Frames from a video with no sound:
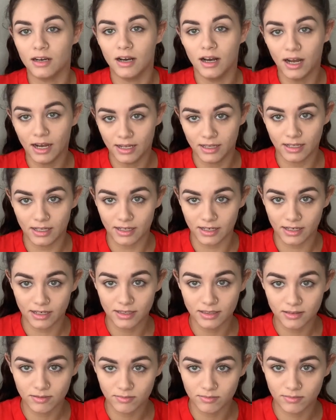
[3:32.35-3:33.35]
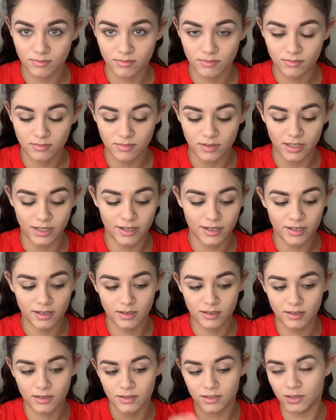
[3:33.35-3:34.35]
highlighting, like
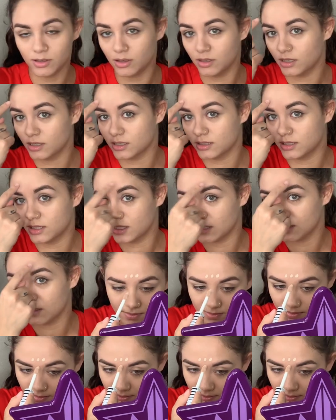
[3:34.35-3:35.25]
doing the concealer.